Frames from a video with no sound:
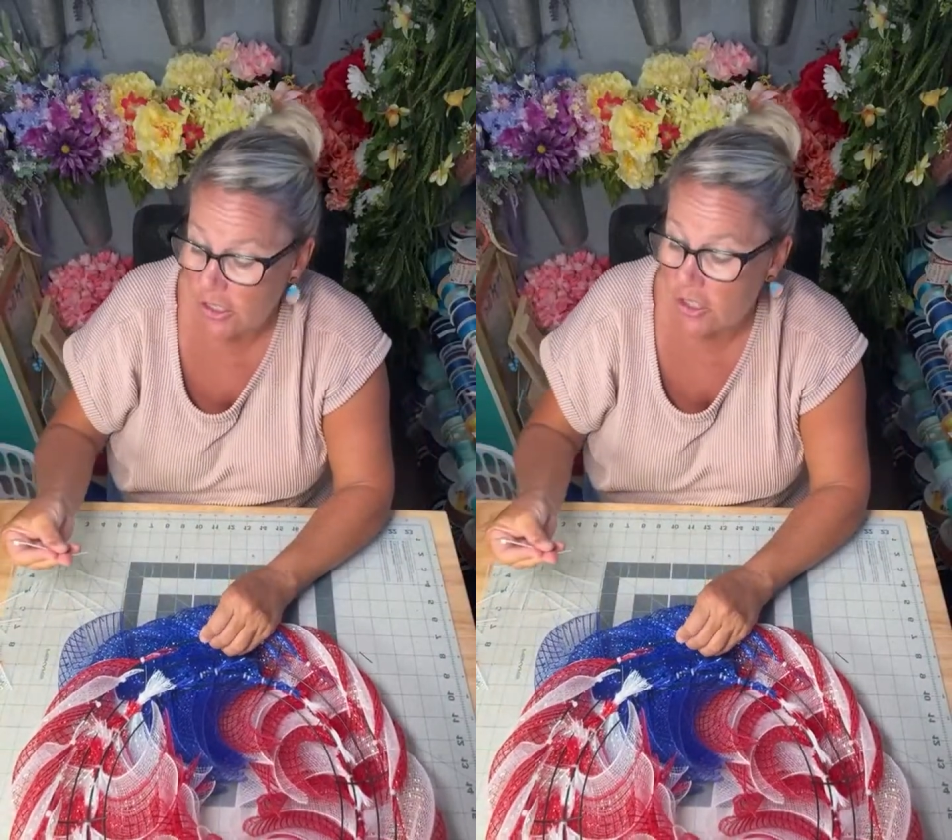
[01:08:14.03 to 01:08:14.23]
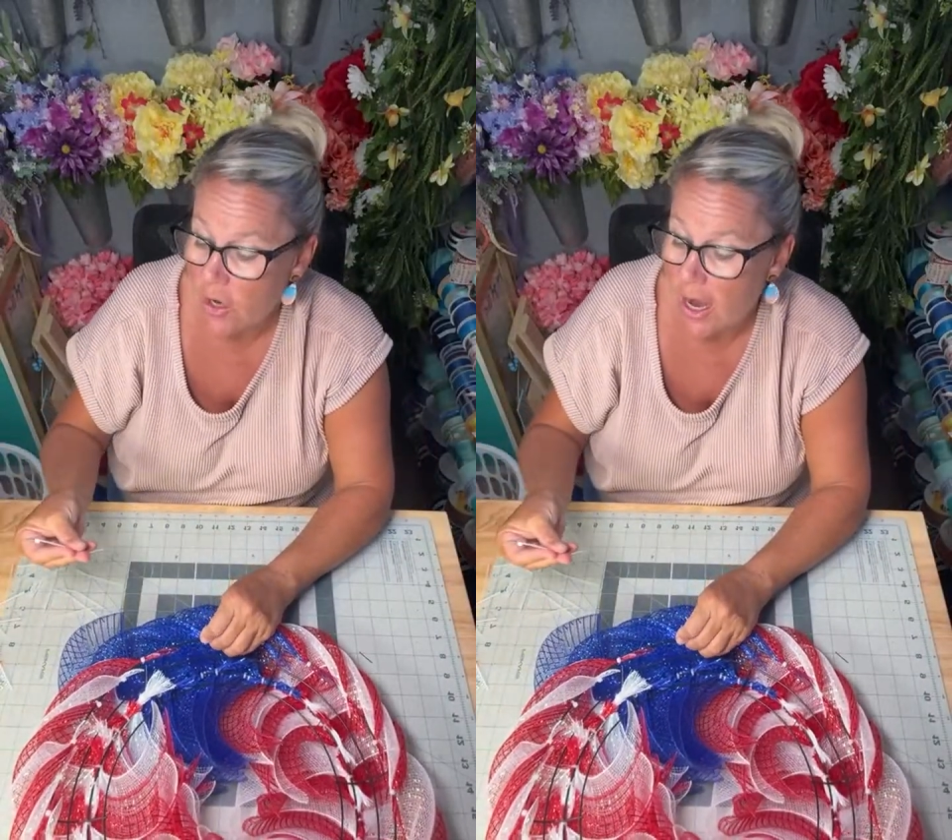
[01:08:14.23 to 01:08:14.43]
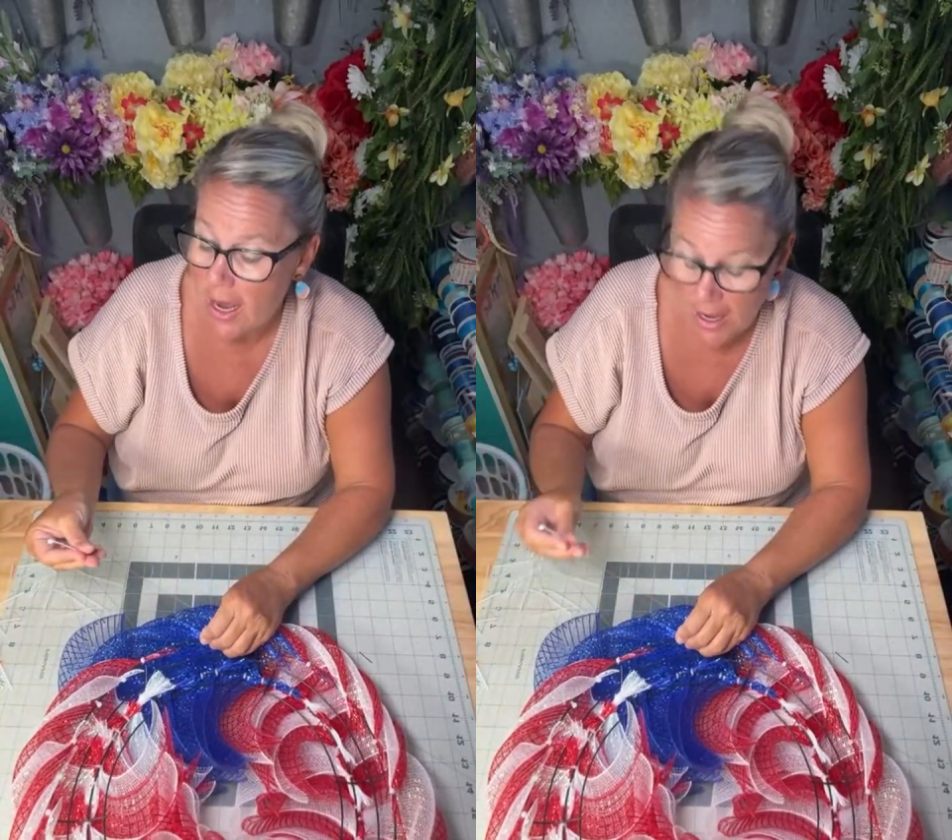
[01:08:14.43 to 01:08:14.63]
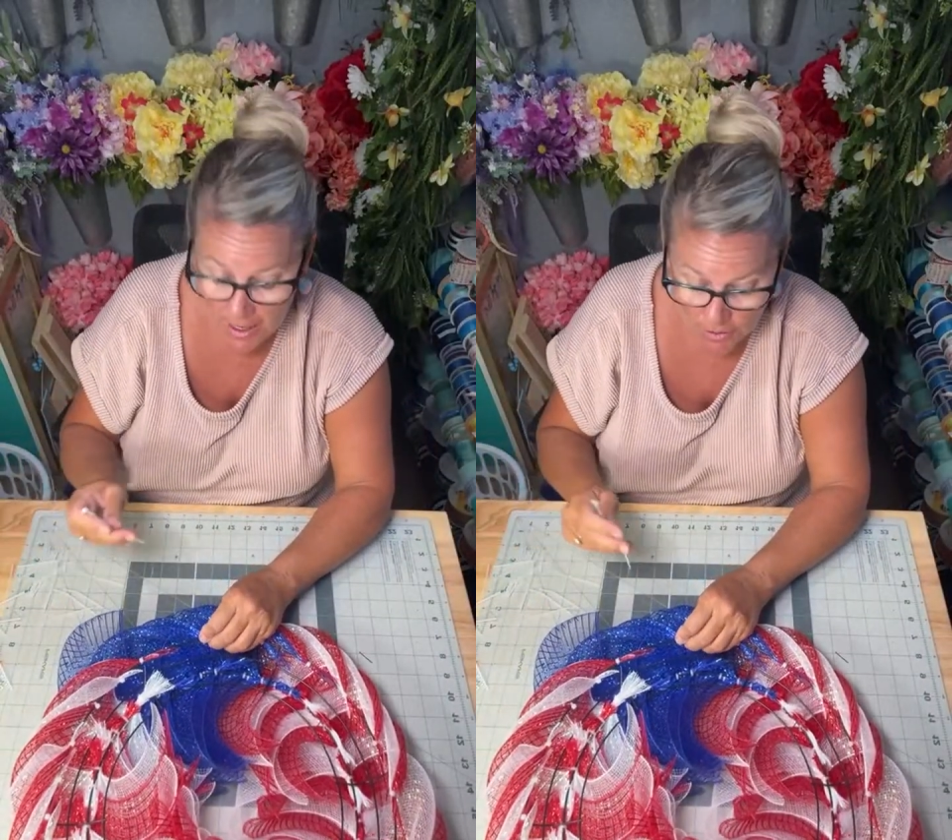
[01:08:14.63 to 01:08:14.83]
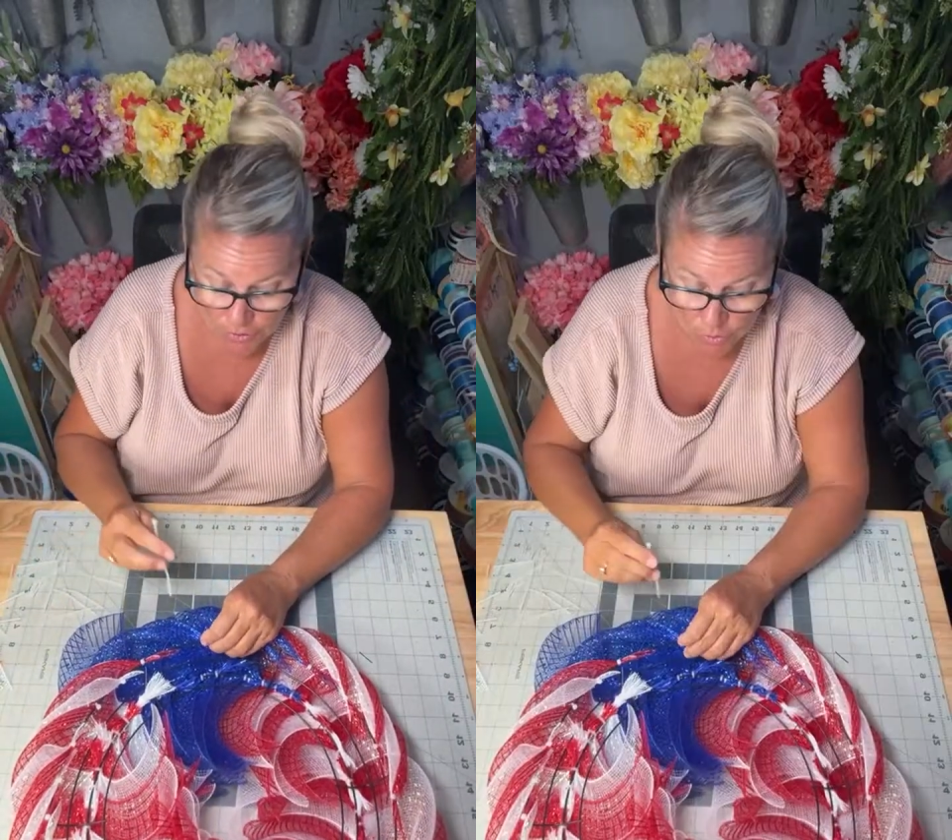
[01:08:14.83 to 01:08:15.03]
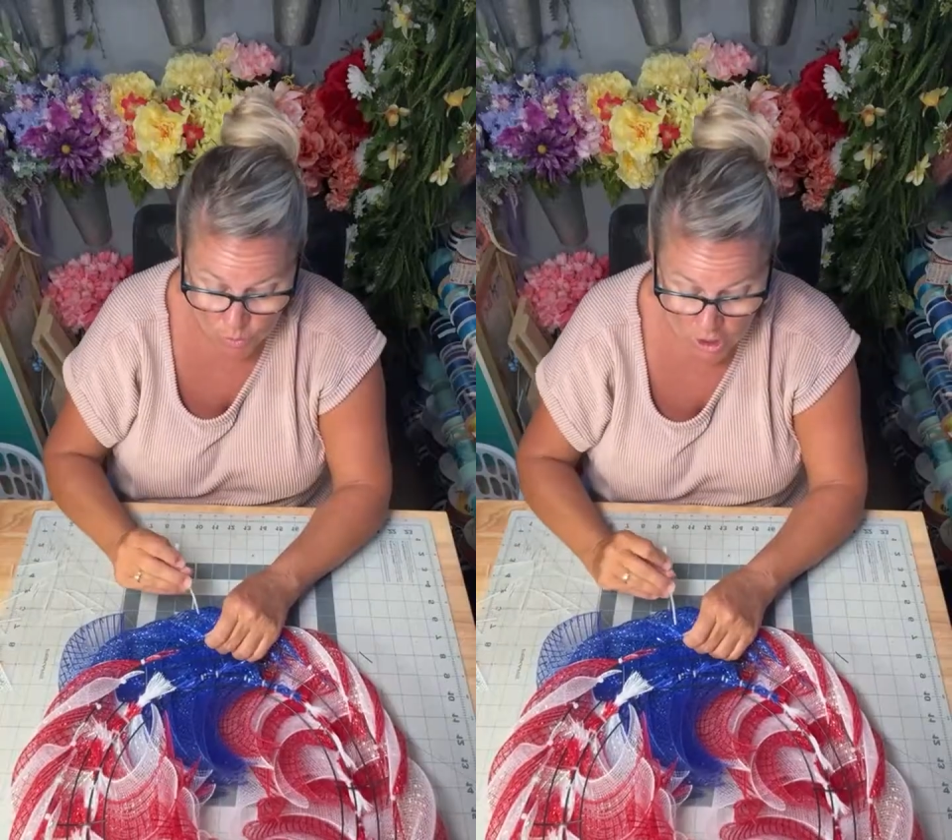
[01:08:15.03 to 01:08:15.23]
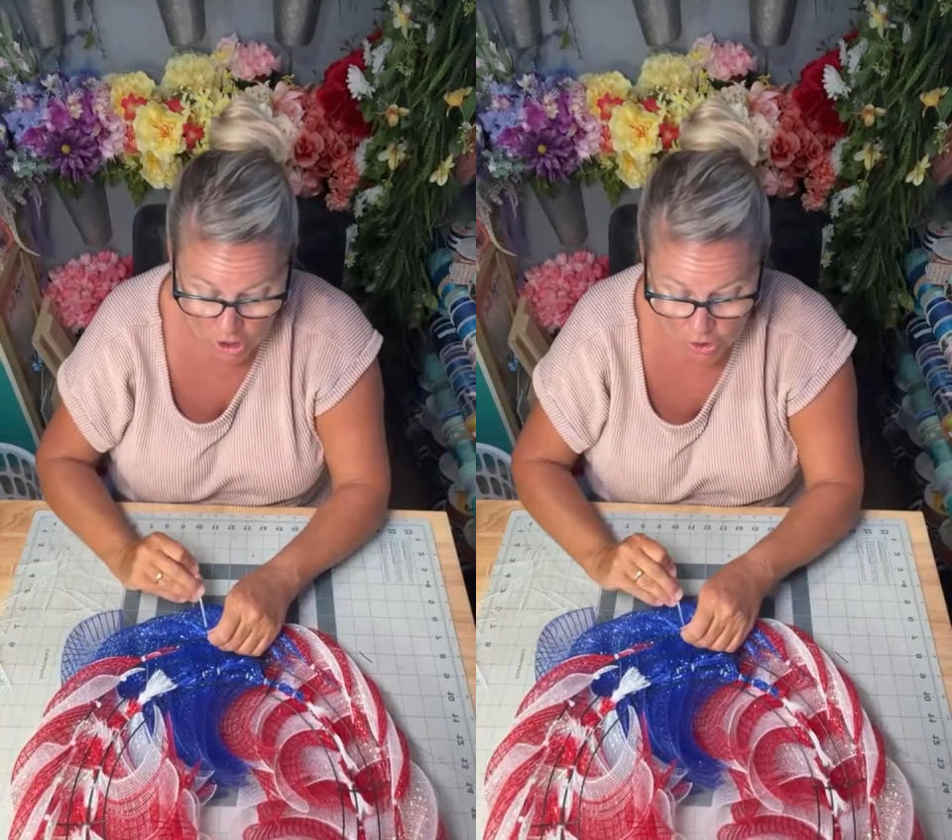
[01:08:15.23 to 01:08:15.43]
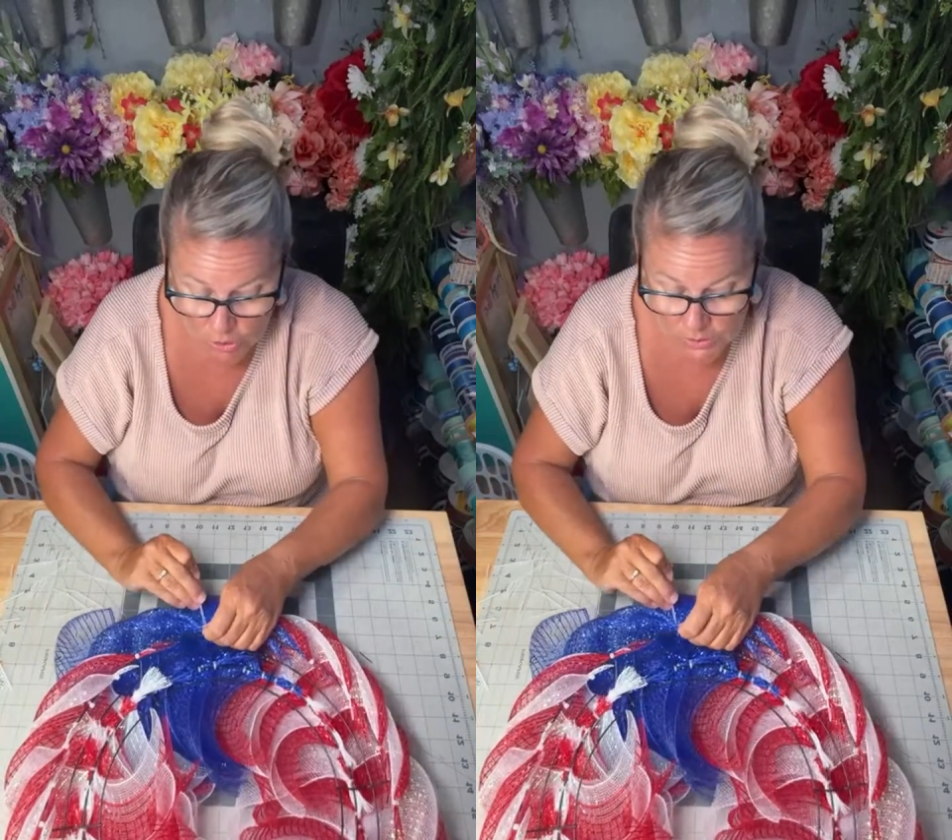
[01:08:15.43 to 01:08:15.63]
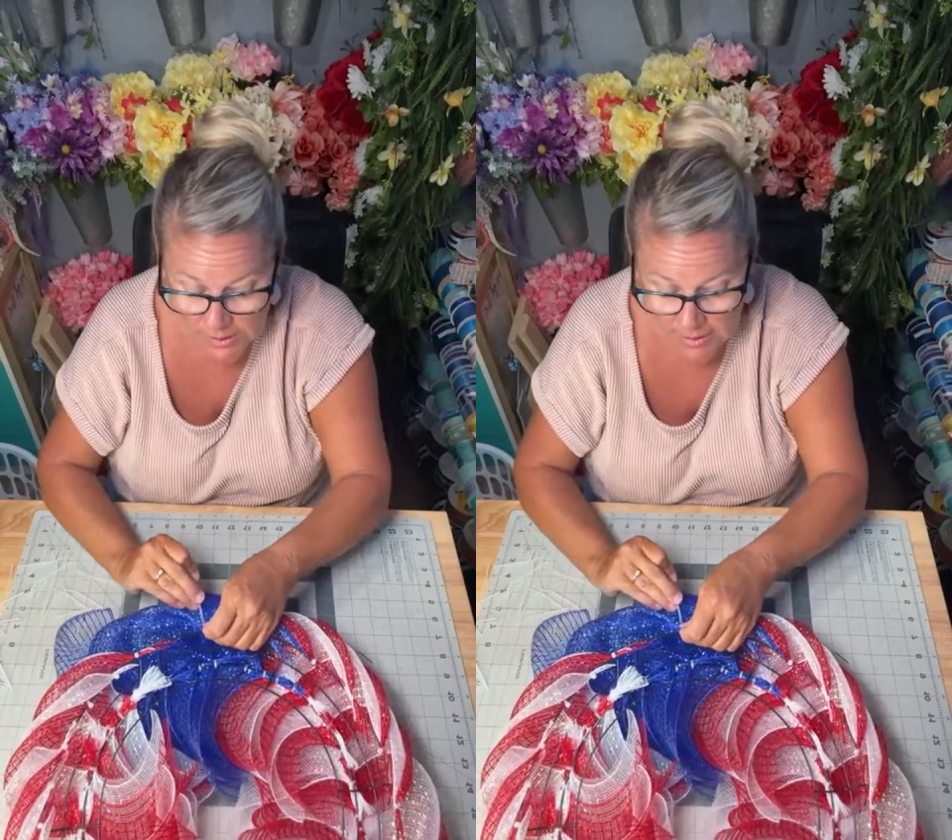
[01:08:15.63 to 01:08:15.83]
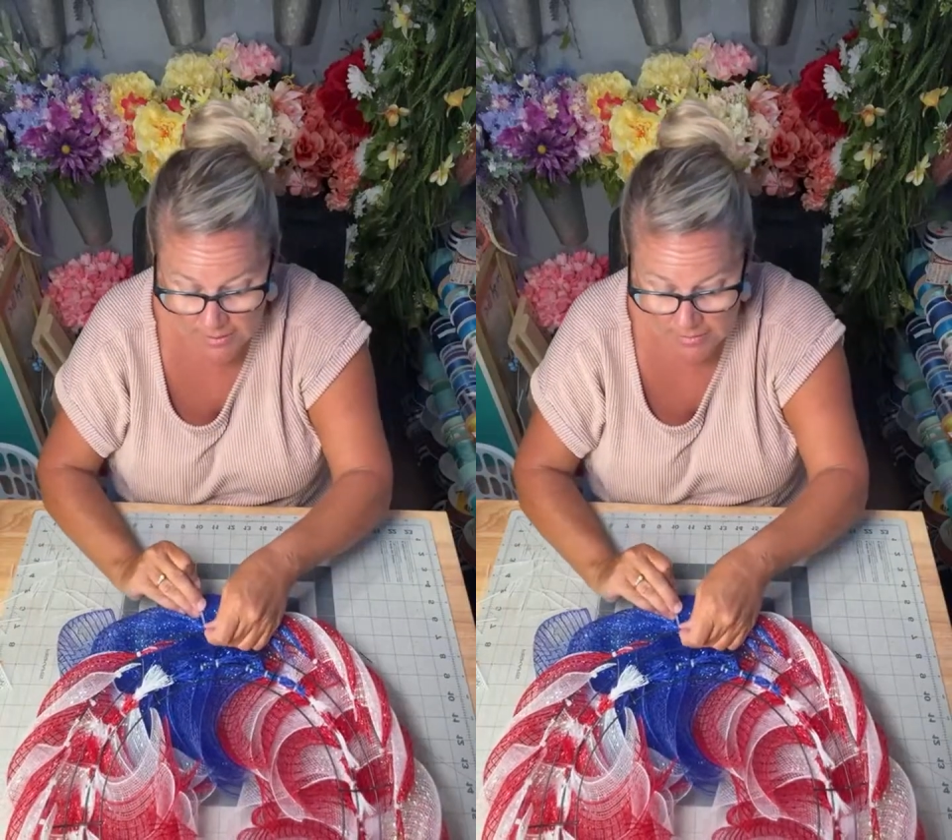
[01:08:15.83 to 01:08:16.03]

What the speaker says: try the rose.